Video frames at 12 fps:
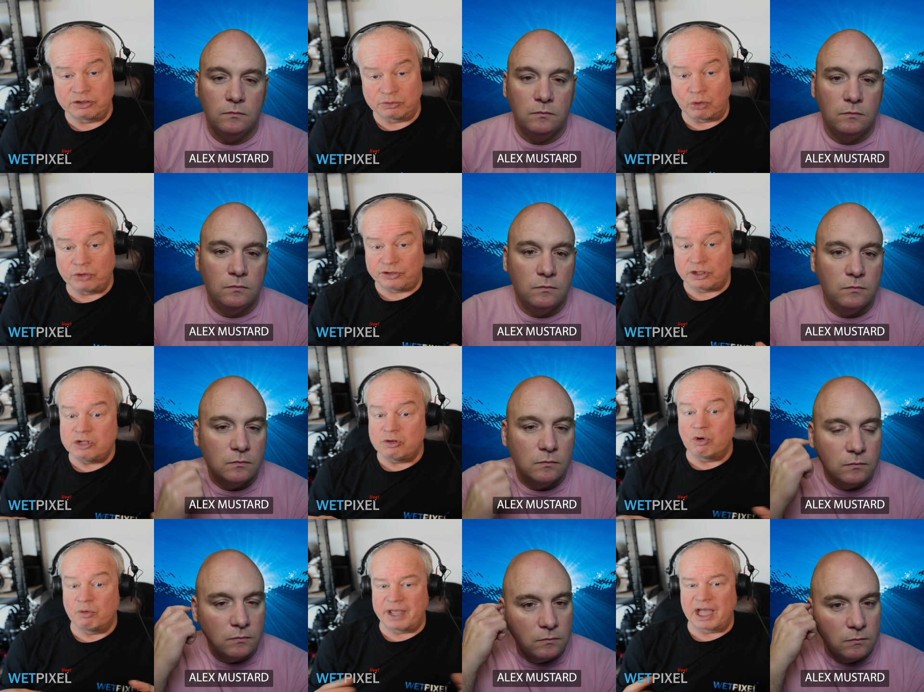Speaker 1: underwater,
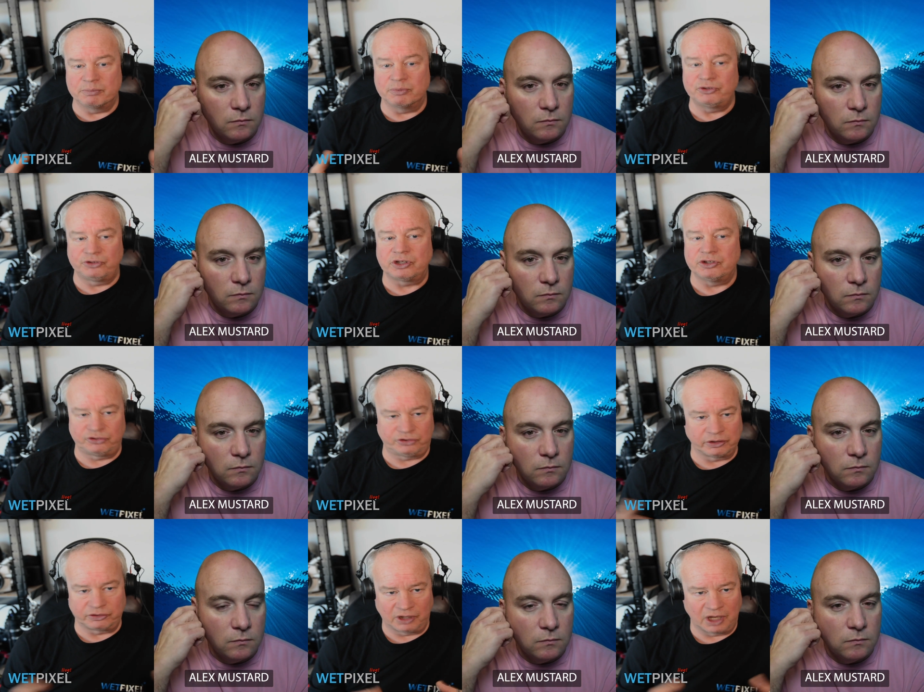you will be able to
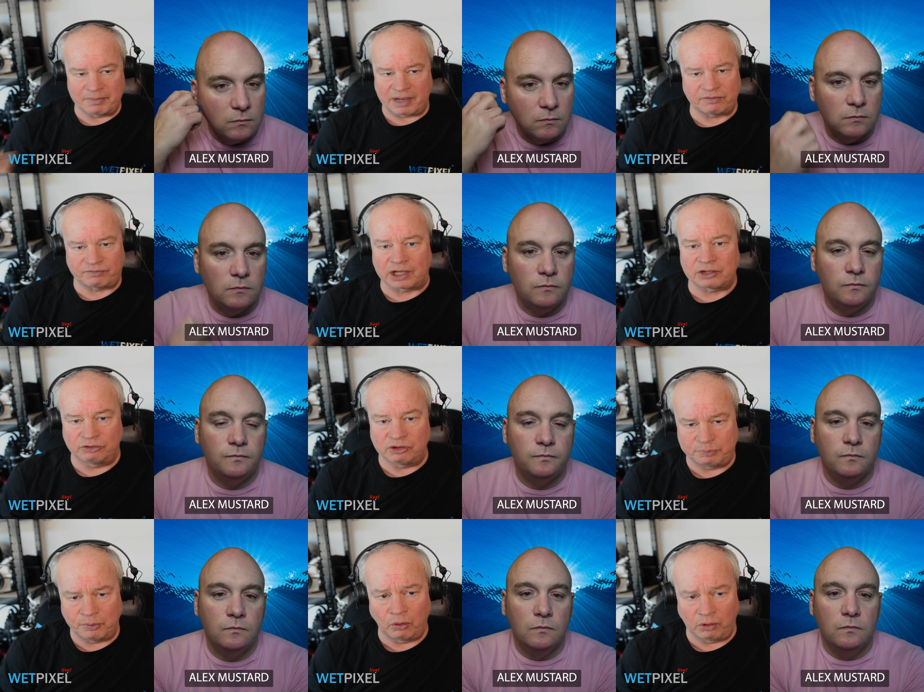consult a
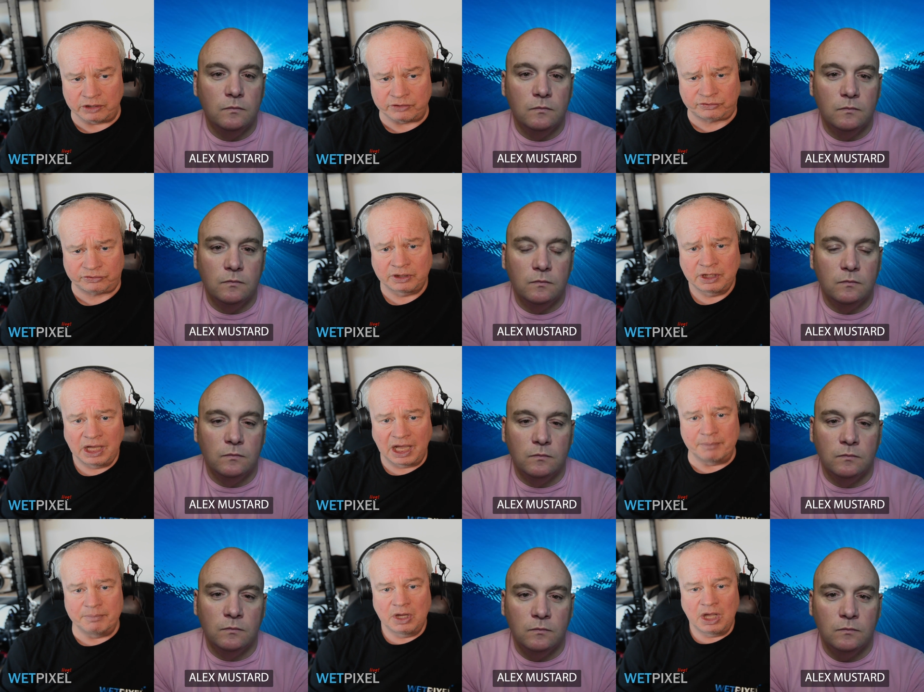manufacturer's port list.
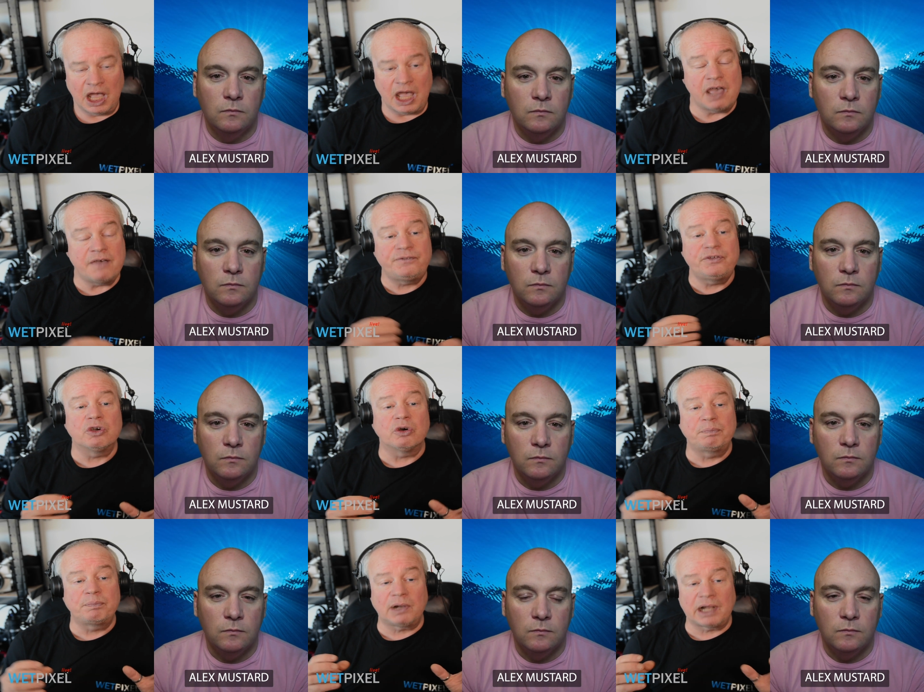If
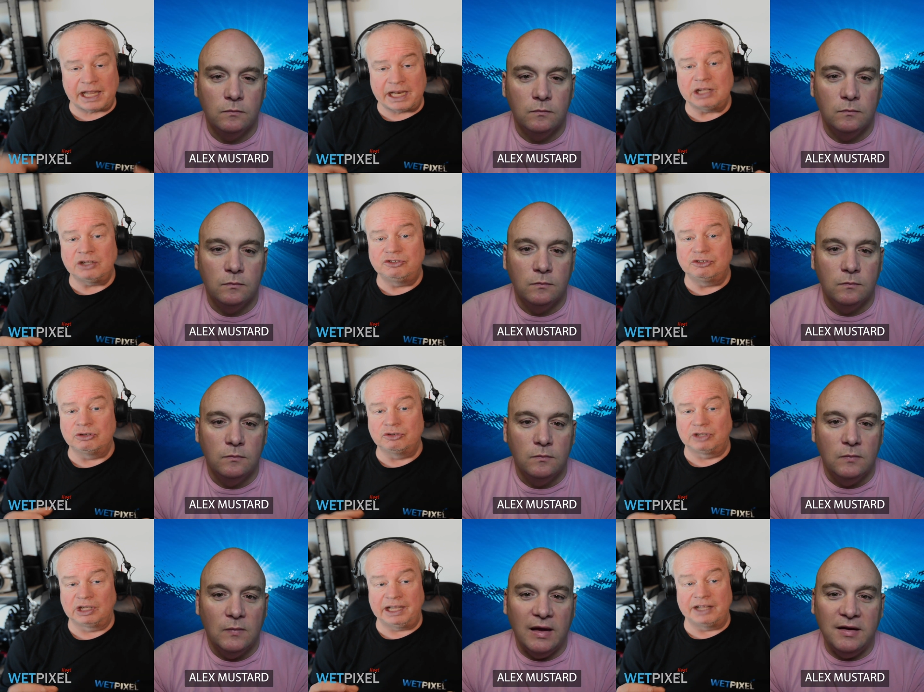you're planning to
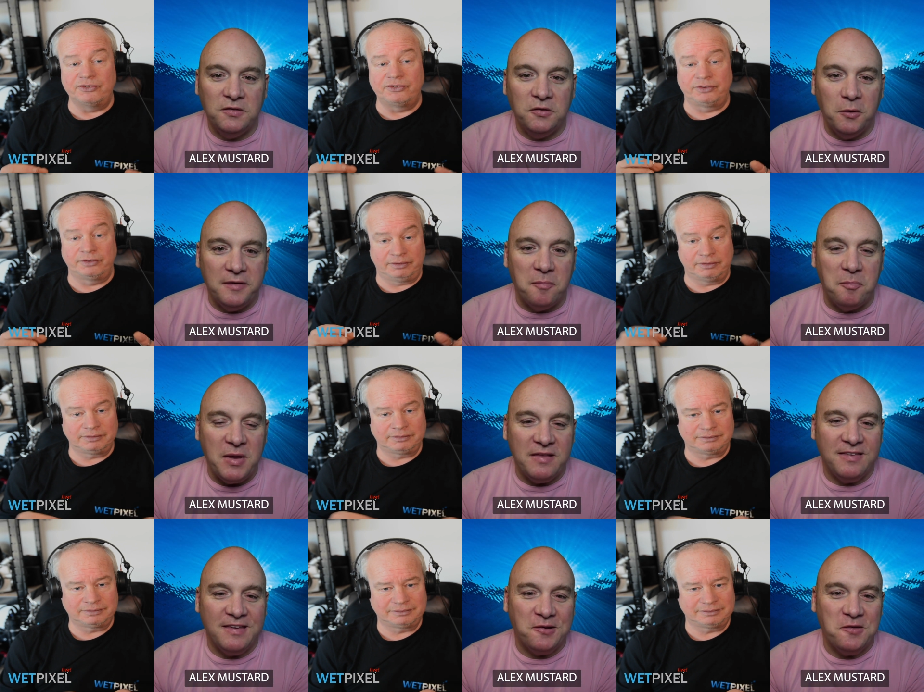use
Speaker 2: it is always a bit
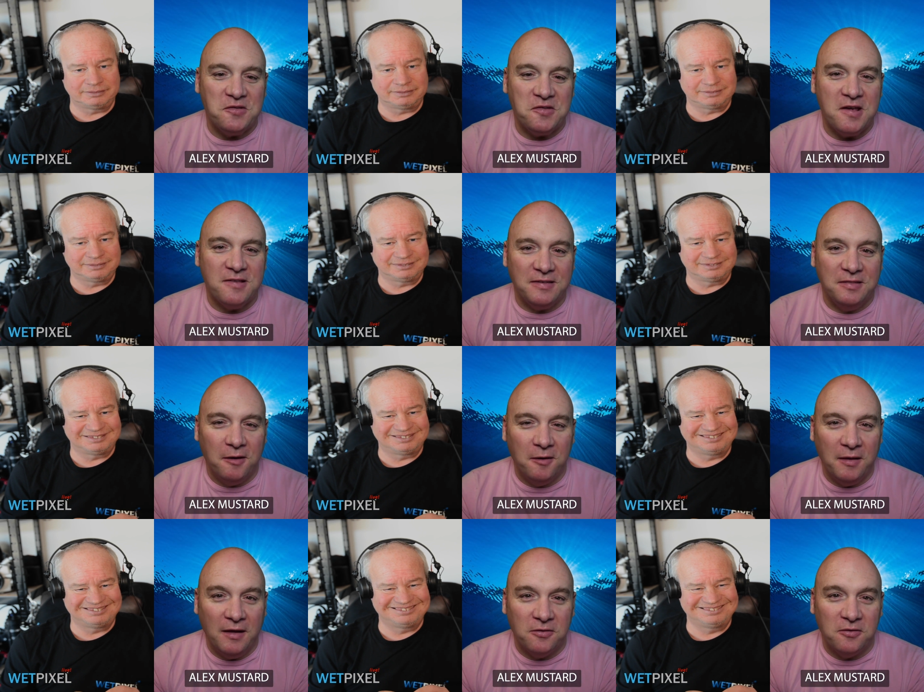disconcerting, though,
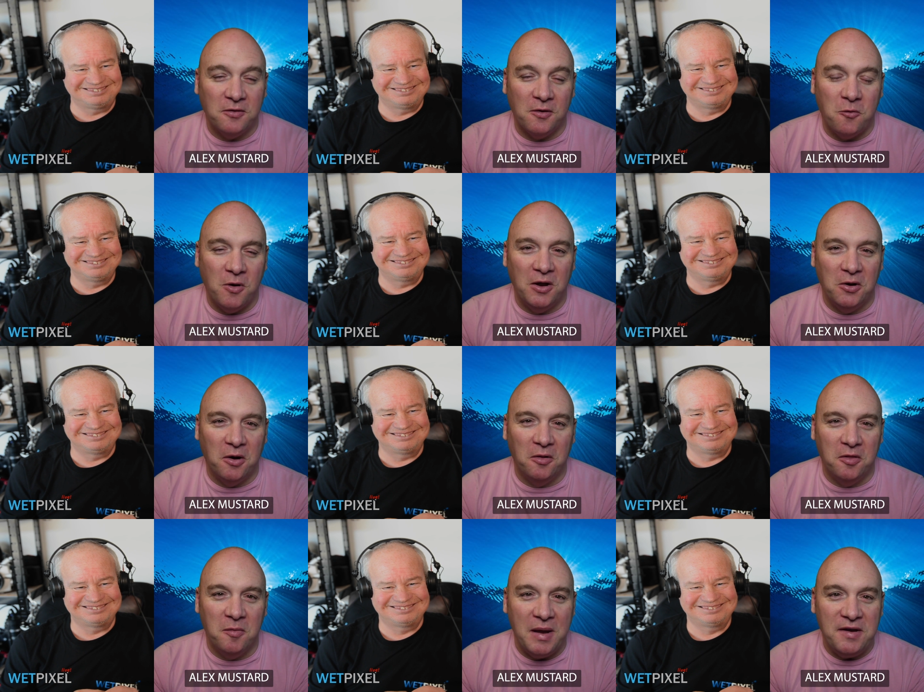that quite a lot of
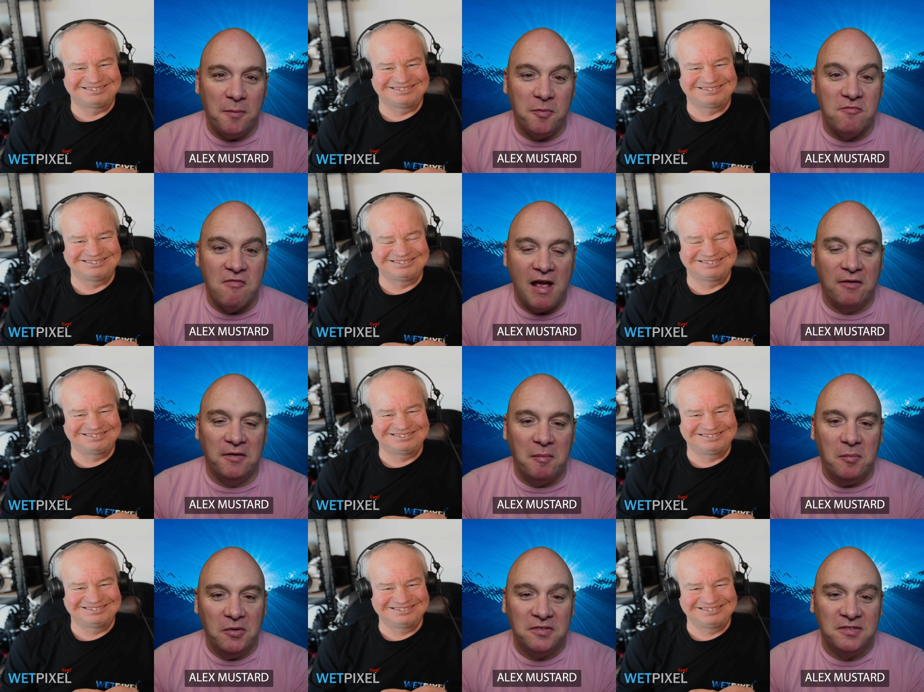them end up in round
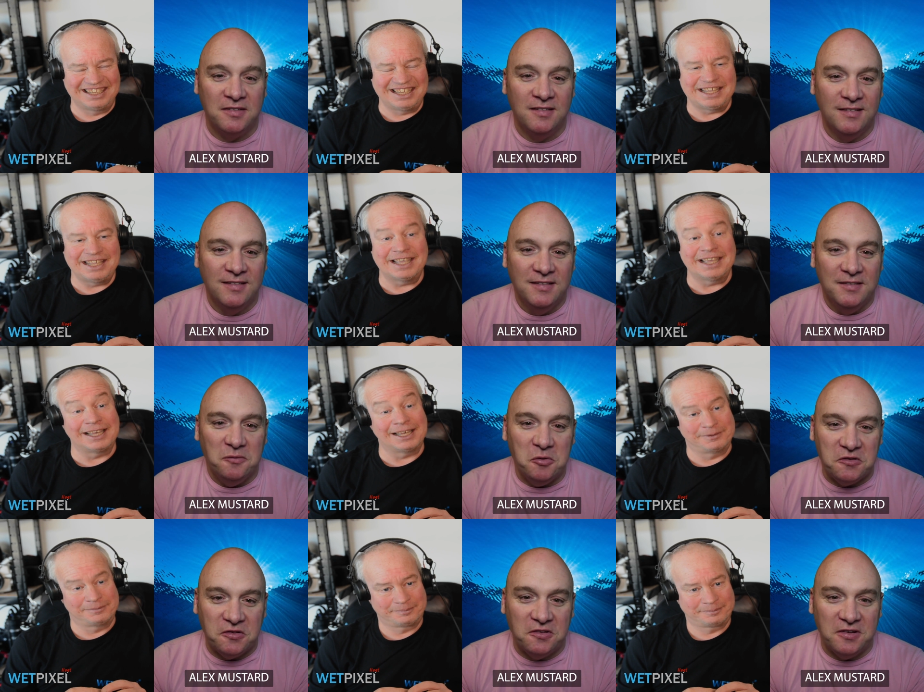numbers. Yeah.
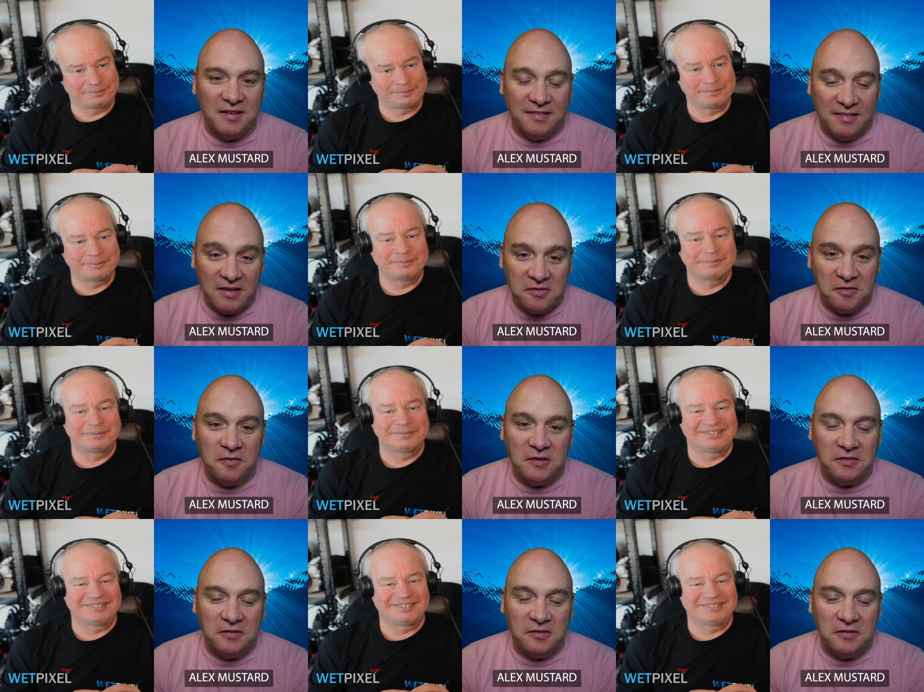Which suggests this